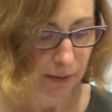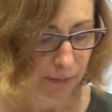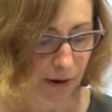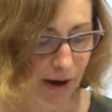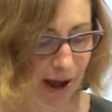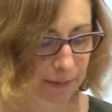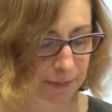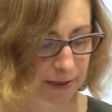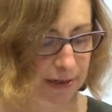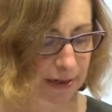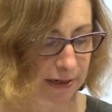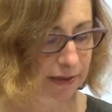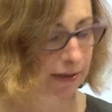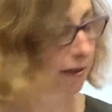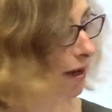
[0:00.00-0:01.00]
Perhaps
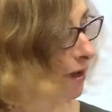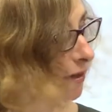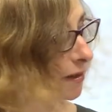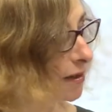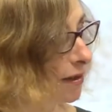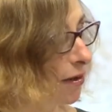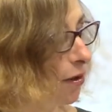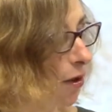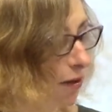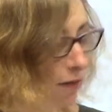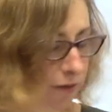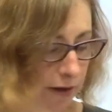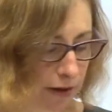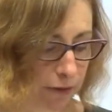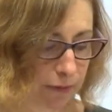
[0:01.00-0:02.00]
these texts, in all
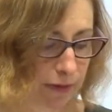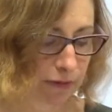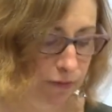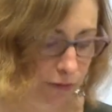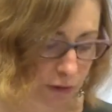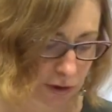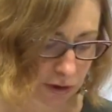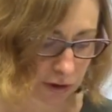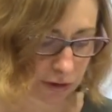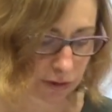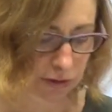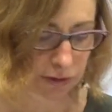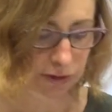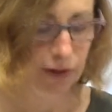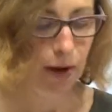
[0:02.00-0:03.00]
of their
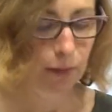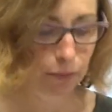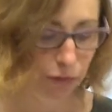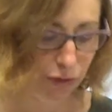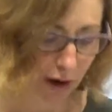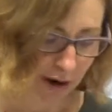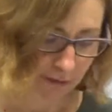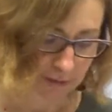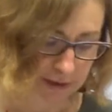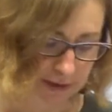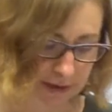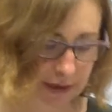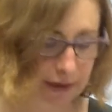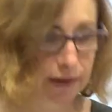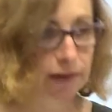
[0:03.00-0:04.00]
reversals,
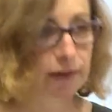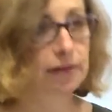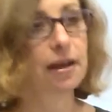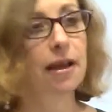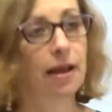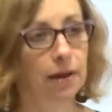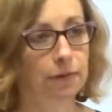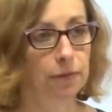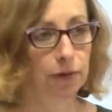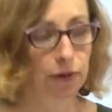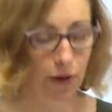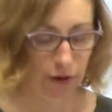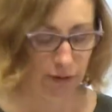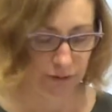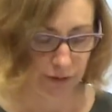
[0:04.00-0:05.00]
prophecies, and with
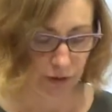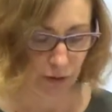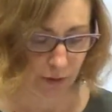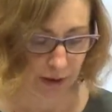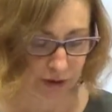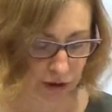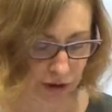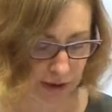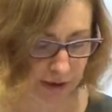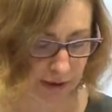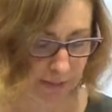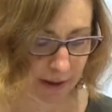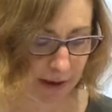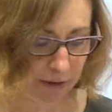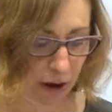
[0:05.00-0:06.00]
all of the questions
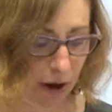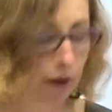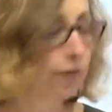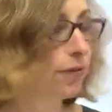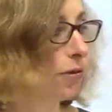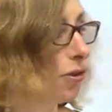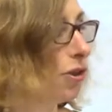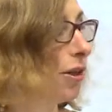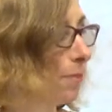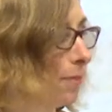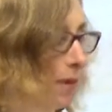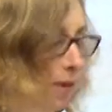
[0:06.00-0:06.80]
about authorship